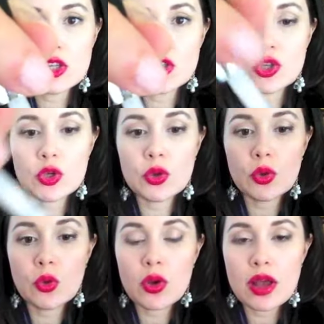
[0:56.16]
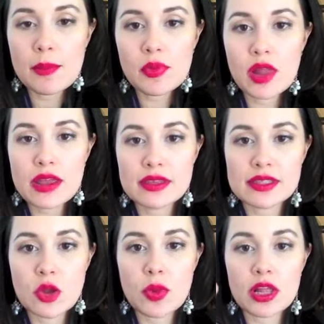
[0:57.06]
to apply this
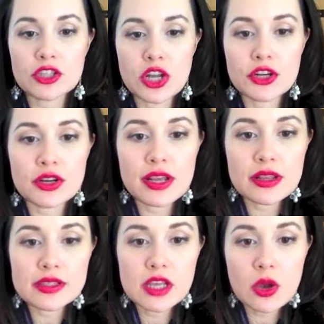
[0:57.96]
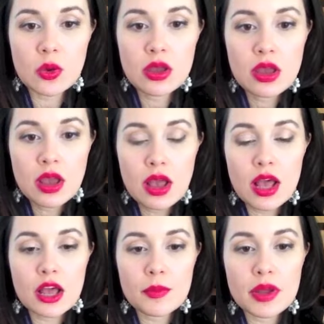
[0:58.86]
nail polish on your nails. So
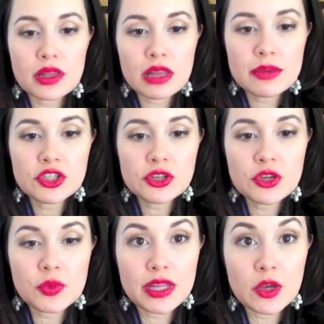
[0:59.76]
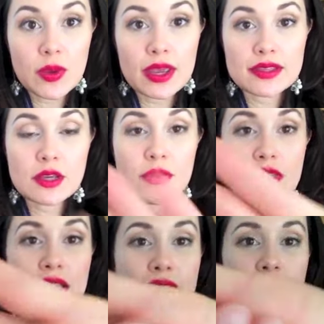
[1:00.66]
um, let me show you really quick. So
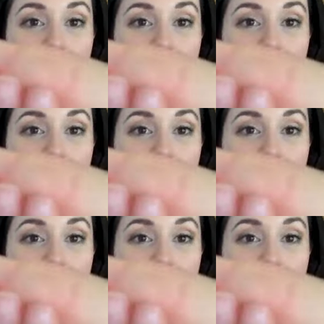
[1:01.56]
these